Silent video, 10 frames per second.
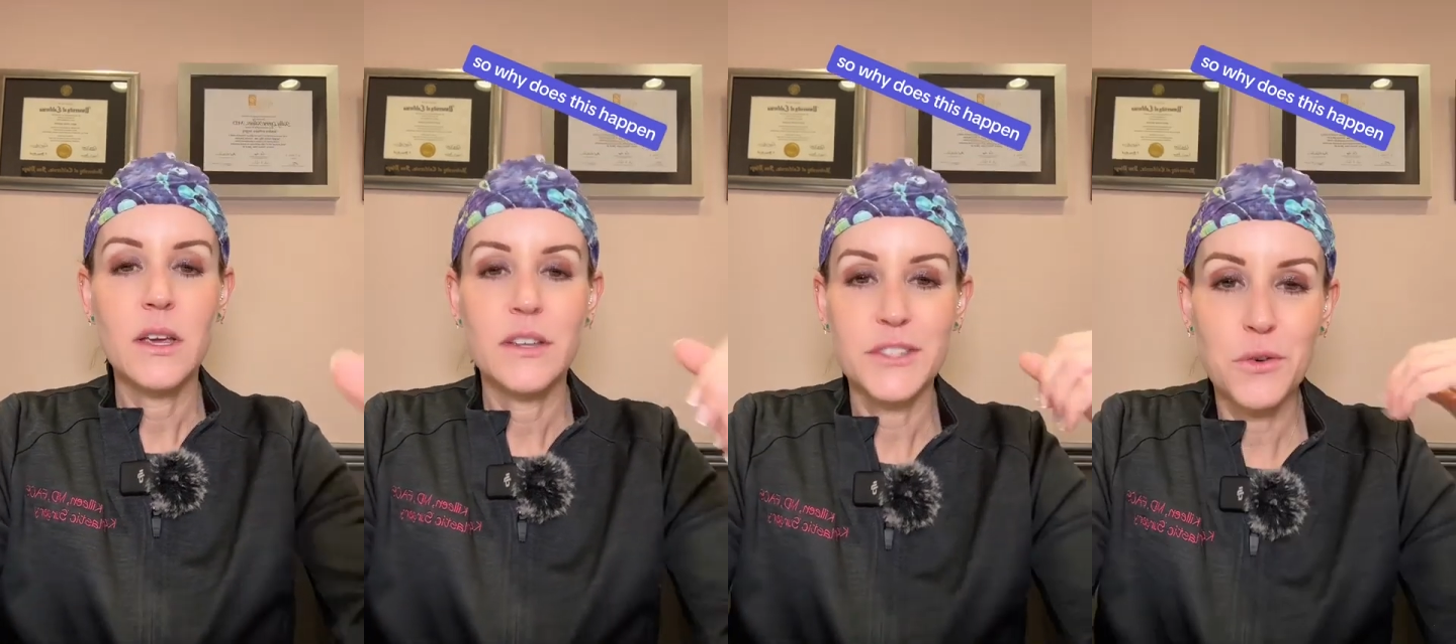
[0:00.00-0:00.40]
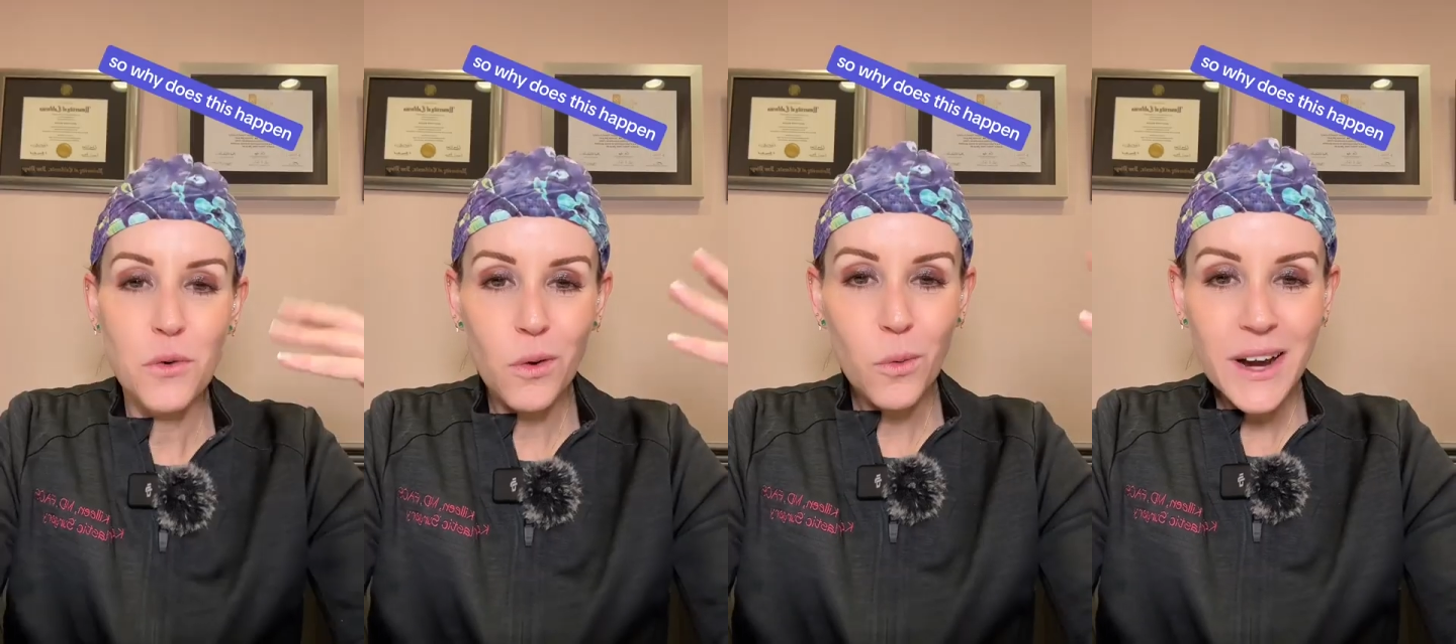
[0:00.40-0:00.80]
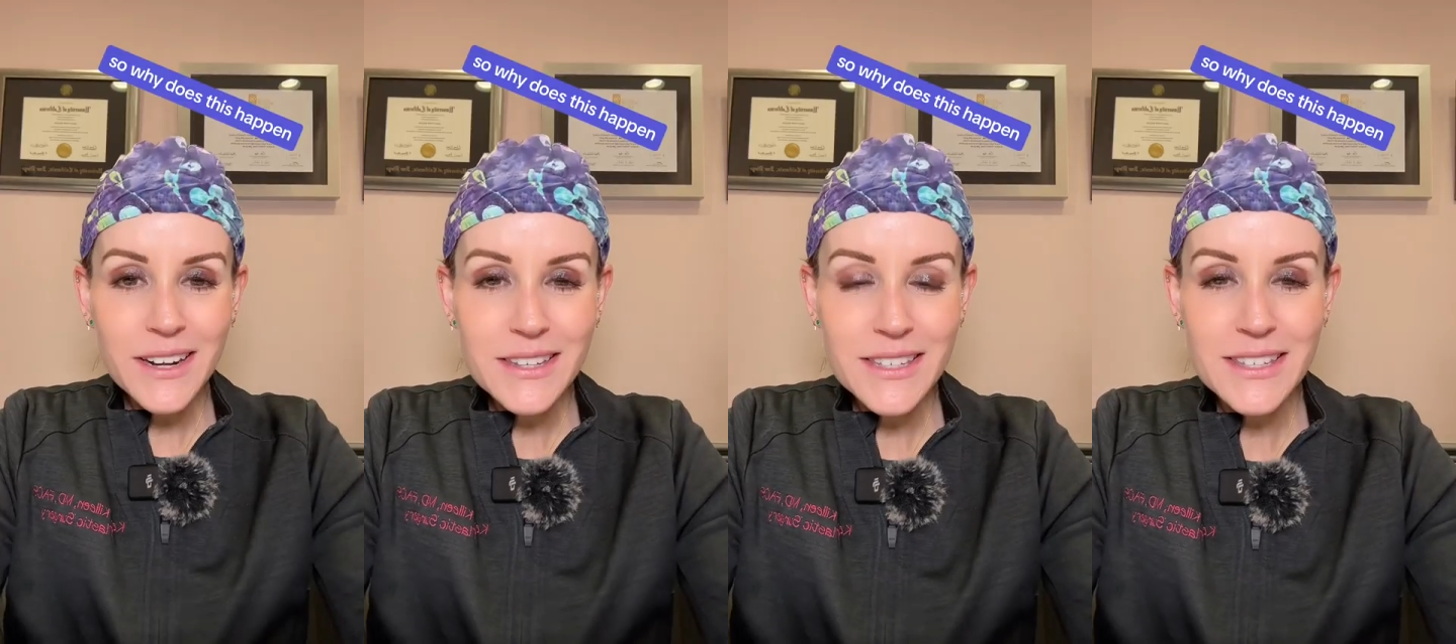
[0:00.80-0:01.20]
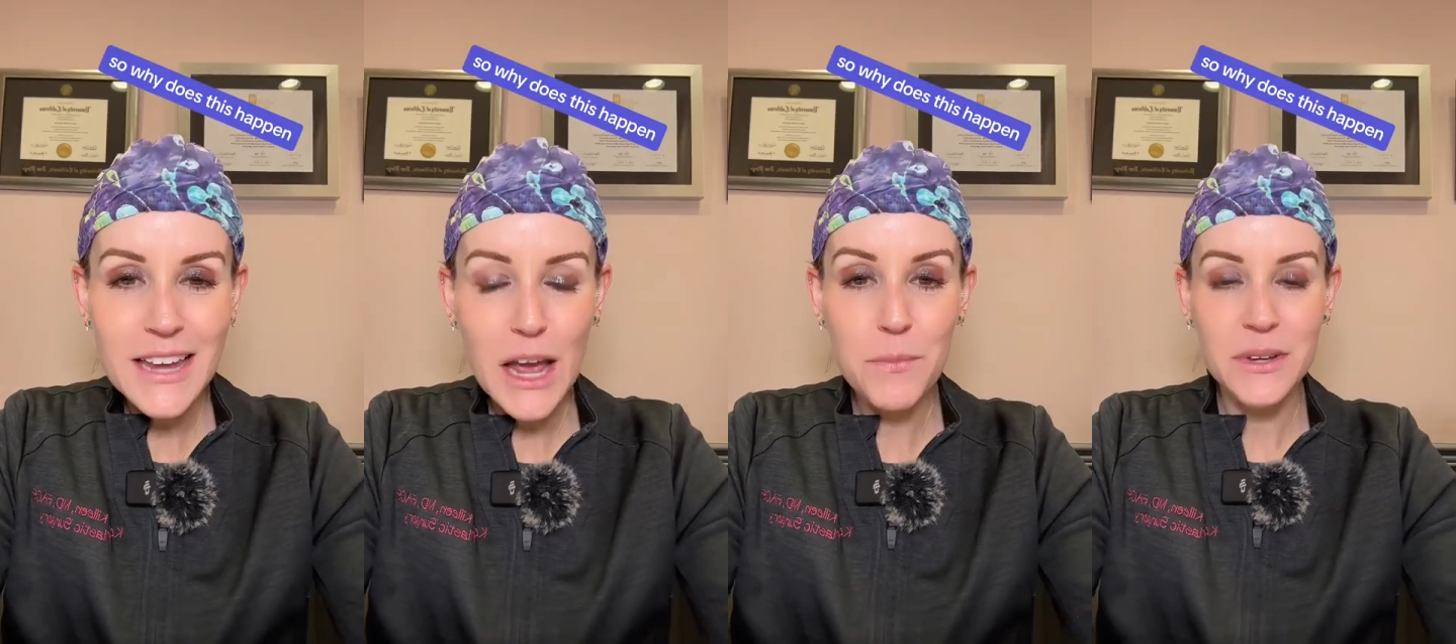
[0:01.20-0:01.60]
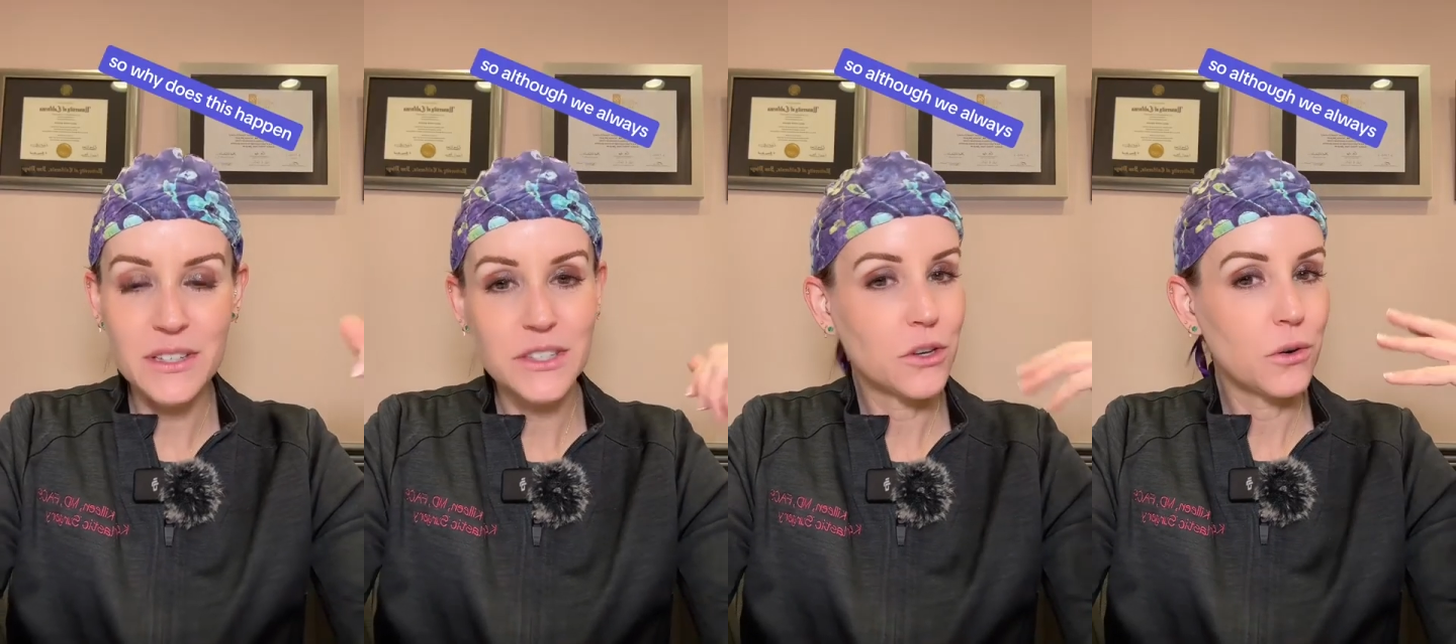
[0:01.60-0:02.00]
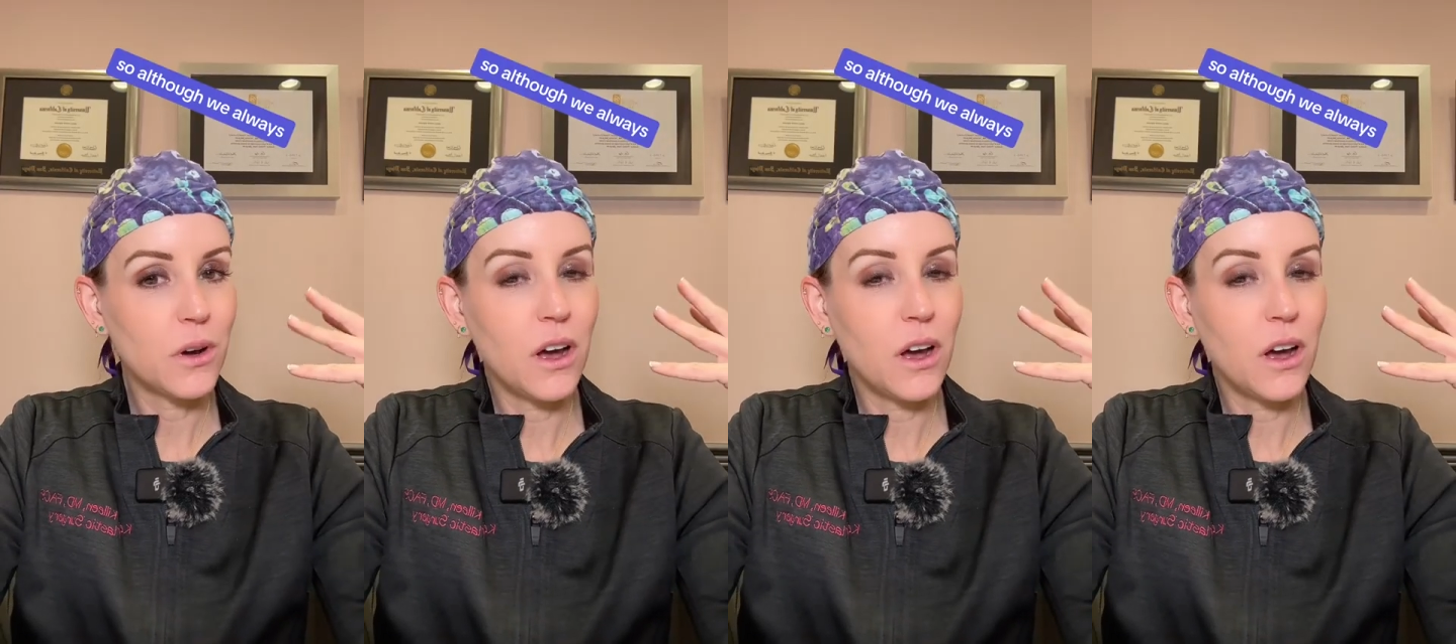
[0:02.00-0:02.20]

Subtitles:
So why does this happen? So